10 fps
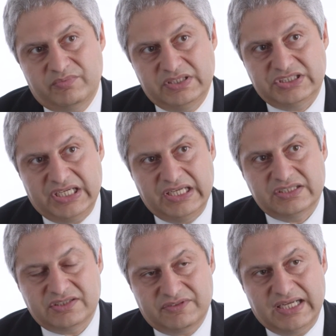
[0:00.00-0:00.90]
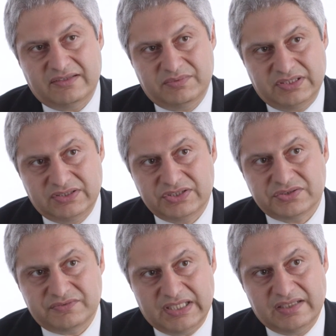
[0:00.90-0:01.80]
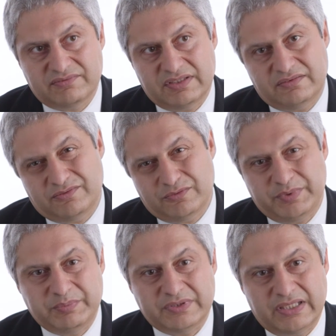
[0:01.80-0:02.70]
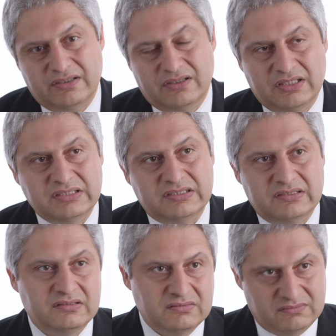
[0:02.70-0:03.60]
we change the valve with a tissue valve, and for people that are under